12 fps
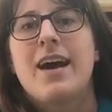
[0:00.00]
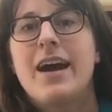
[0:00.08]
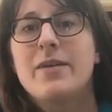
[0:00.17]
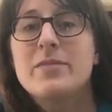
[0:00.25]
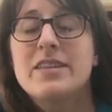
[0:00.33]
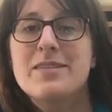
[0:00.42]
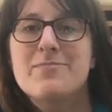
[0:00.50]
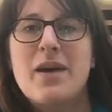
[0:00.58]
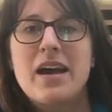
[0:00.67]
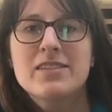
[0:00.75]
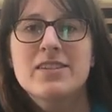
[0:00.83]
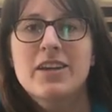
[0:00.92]
I'm in the
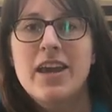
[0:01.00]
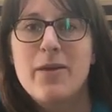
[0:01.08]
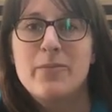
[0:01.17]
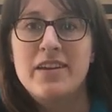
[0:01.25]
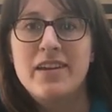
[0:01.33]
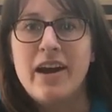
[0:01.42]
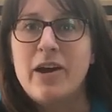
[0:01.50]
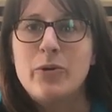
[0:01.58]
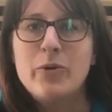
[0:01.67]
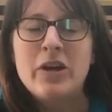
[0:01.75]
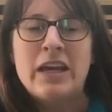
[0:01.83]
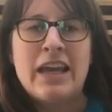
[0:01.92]
master cabin
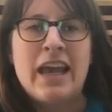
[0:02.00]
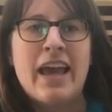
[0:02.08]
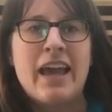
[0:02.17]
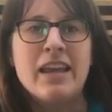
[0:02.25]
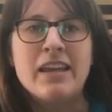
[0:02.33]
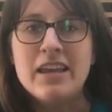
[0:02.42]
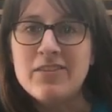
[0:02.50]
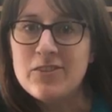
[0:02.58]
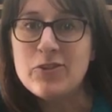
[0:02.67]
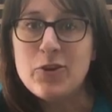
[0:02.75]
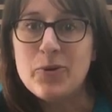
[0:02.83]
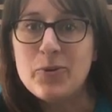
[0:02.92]
now, and even
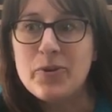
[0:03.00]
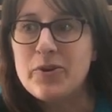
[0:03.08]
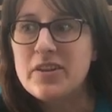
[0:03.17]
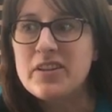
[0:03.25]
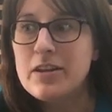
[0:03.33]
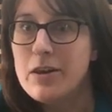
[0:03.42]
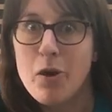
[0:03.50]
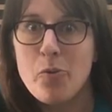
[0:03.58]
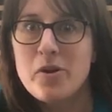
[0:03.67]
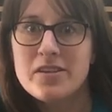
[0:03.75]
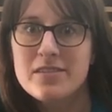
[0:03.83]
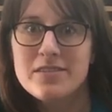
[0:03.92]
though we're in the
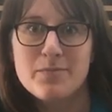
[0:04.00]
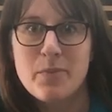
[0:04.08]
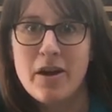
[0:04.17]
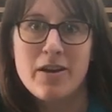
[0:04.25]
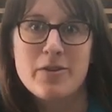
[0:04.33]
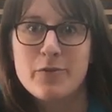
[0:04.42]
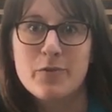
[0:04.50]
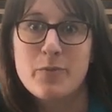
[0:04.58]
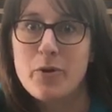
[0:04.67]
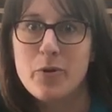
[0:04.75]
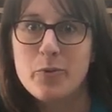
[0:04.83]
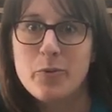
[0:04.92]
lowest part of the
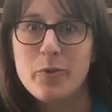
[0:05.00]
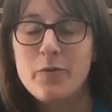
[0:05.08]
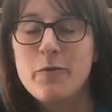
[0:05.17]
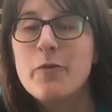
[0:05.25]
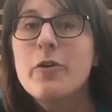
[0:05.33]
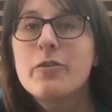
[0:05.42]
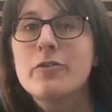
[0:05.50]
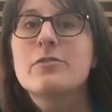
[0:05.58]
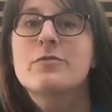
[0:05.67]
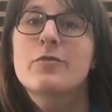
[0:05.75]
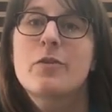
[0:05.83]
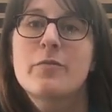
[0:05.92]
boat, we're
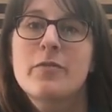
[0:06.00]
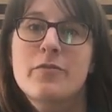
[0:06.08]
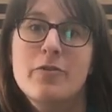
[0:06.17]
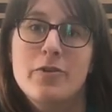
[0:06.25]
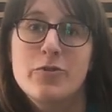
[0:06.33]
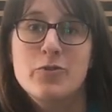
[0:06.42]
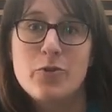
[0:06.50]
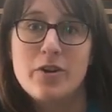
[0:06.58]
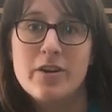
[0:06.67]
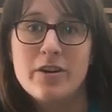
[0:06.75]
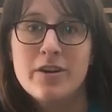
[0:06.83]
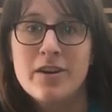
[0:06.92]
furthest from the front door,
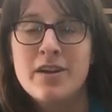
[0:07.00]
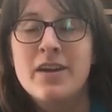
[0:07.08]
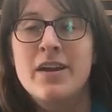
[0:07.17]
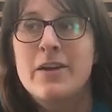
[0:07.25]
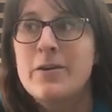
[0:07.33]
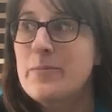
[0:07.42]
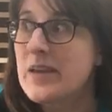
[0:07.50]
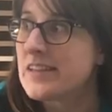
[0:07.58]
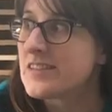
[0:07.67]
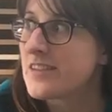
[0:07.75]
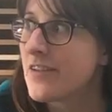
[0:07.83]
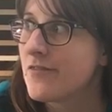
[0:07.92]
Um,
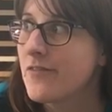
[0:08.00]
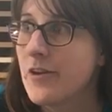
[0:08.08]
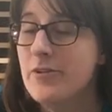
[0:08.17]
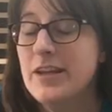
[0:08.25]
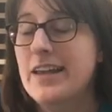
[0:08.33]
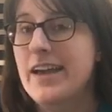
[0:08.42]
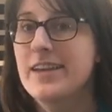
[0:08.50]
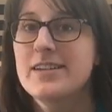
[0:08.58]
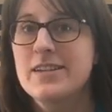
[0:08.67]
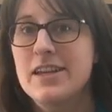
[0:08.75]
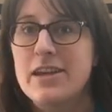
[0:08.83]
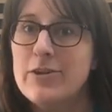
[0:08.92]
it's very light
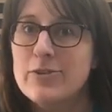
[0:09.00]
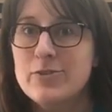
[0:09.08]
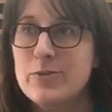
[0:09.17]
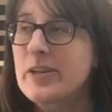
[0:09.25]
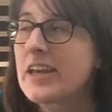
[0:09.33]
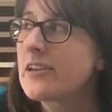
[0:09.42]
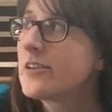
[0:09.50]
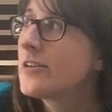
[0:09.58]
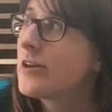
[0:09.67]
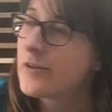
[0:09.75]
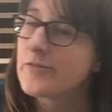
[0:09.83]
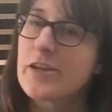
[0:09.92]
in here, so we get a
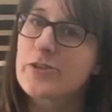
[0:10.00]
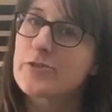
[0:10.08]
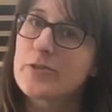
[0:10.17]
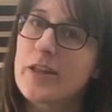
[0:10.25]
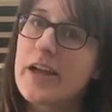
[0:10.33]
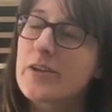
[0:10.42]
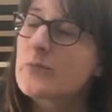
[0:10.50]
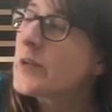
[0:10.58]
lot of natural light.